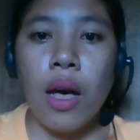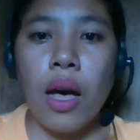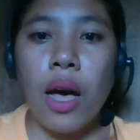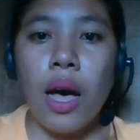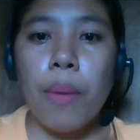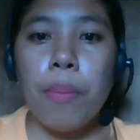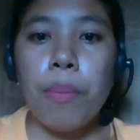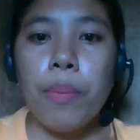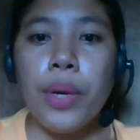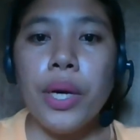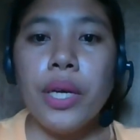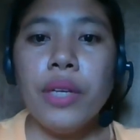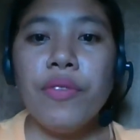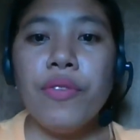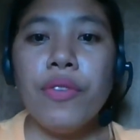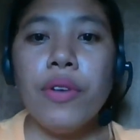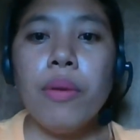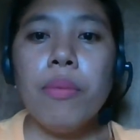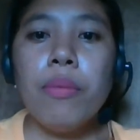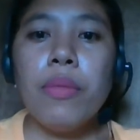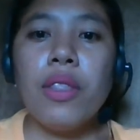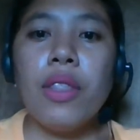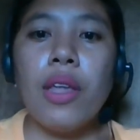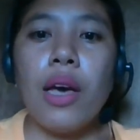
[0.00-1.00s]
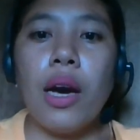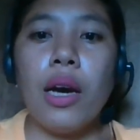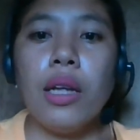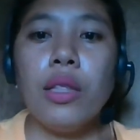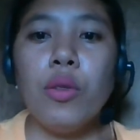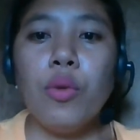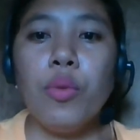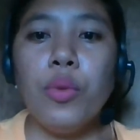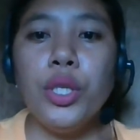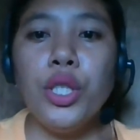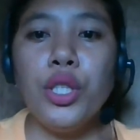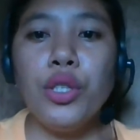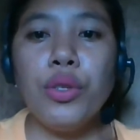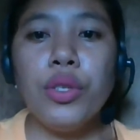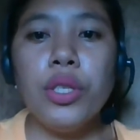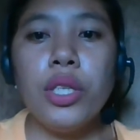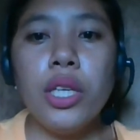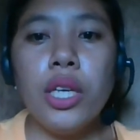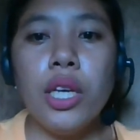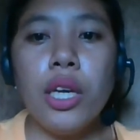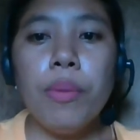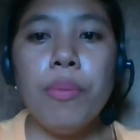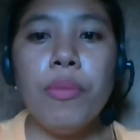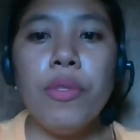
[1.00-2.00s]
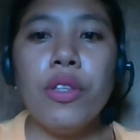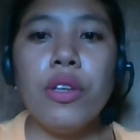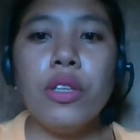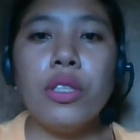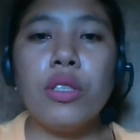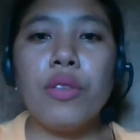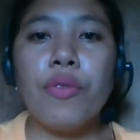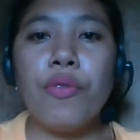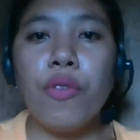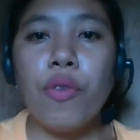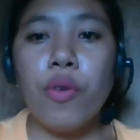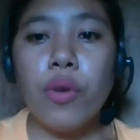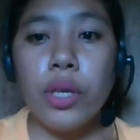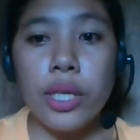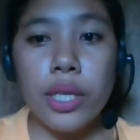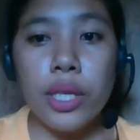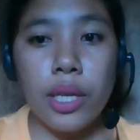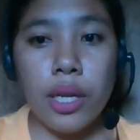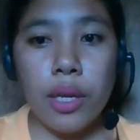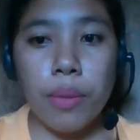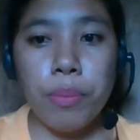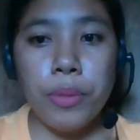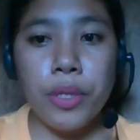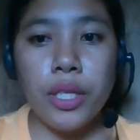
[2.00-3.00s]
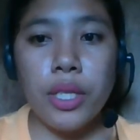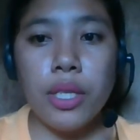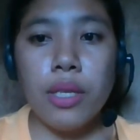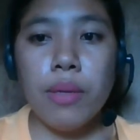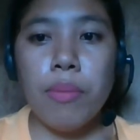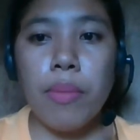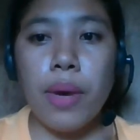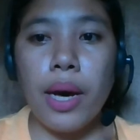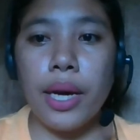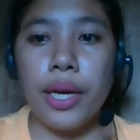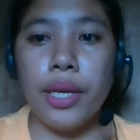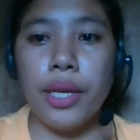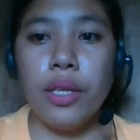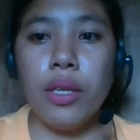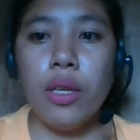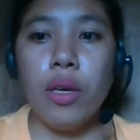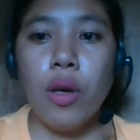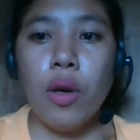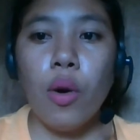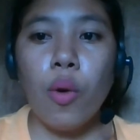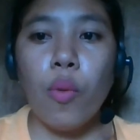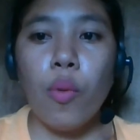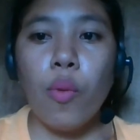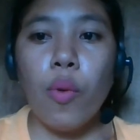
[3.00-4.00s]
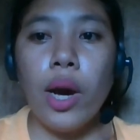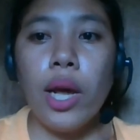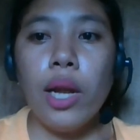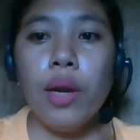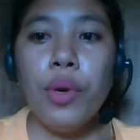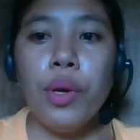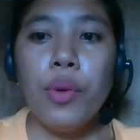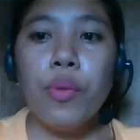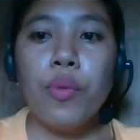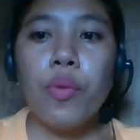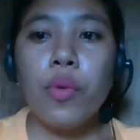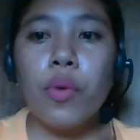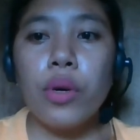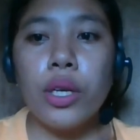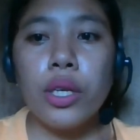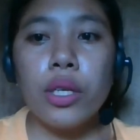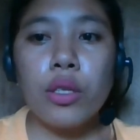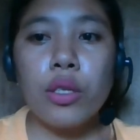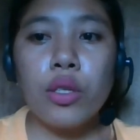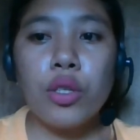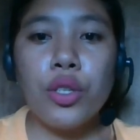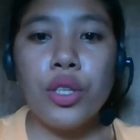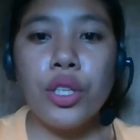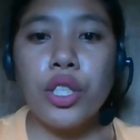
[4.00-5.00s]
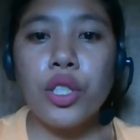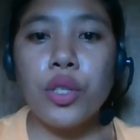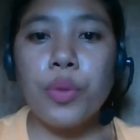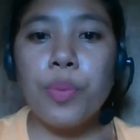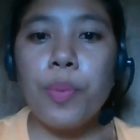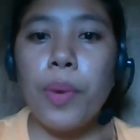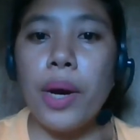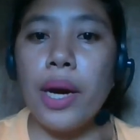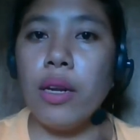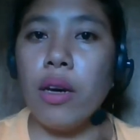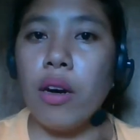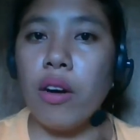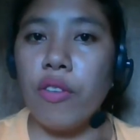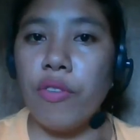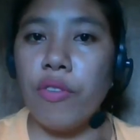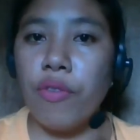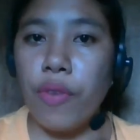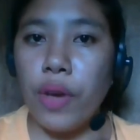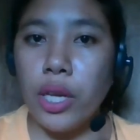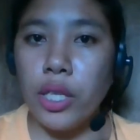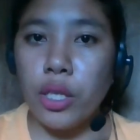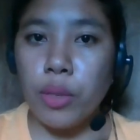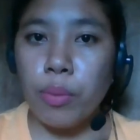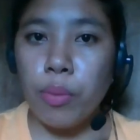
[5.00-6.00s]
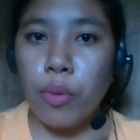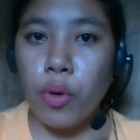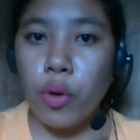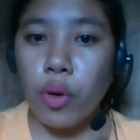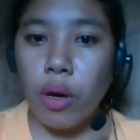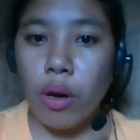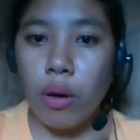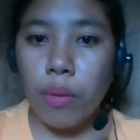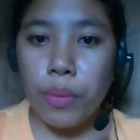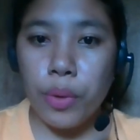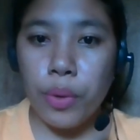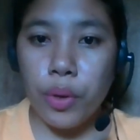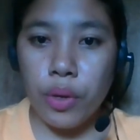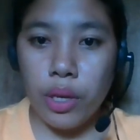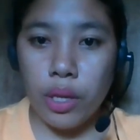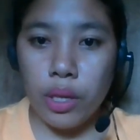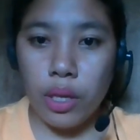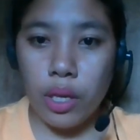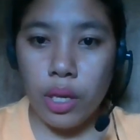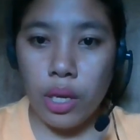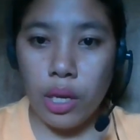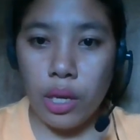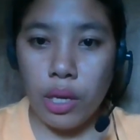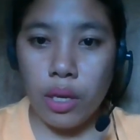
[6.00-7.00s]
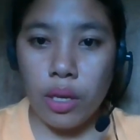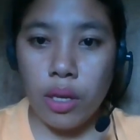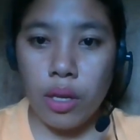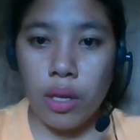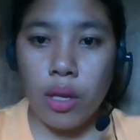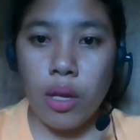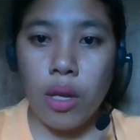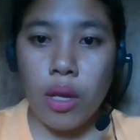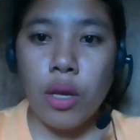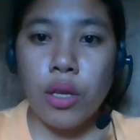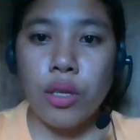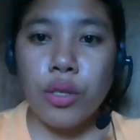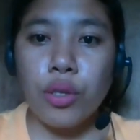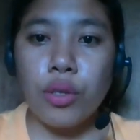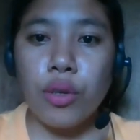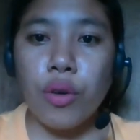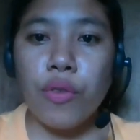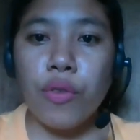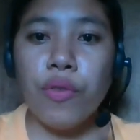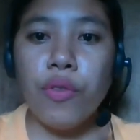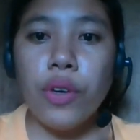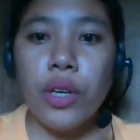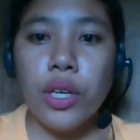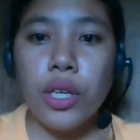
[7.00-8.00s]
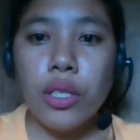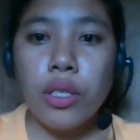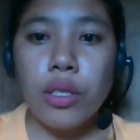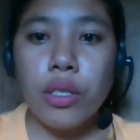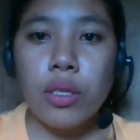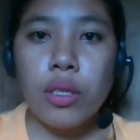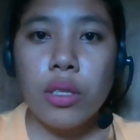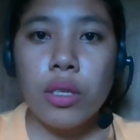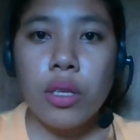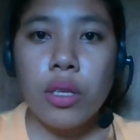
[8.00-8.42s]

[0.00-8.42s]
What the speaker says: Apart from that, we should keep these 4 tips in mind while we work to expand our Facebook community. So first,